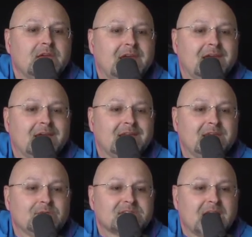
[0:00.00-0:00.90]
and
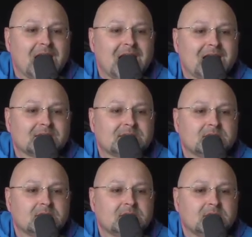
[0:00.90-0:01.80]
he was
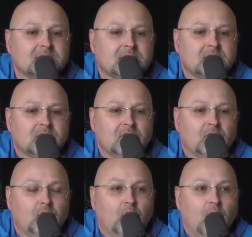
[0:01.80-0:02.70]
asked,
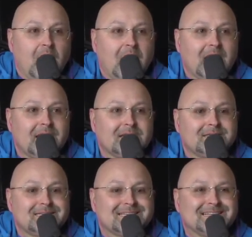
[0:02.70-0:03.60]
why
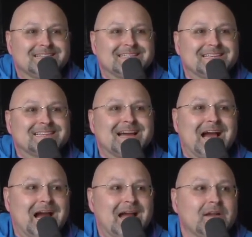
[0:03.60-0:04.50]
did Clinton
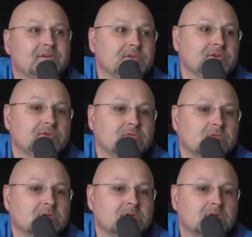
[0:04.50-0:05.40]
hire you?
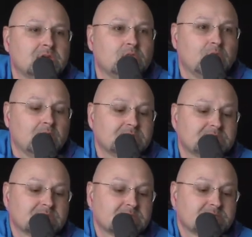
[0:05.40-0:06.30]
What was
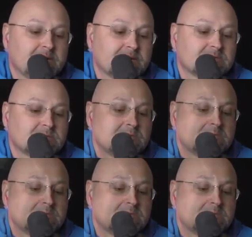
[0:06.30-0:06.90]
his response?